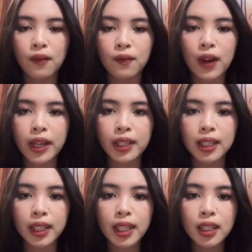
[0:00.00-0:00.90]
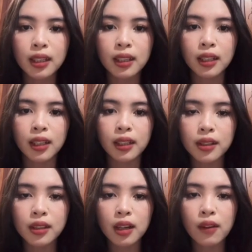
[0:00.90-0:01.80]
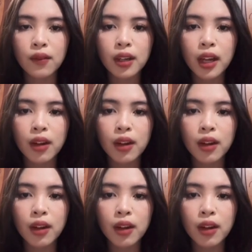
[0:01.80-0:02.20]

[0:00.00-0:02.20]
Finally, the river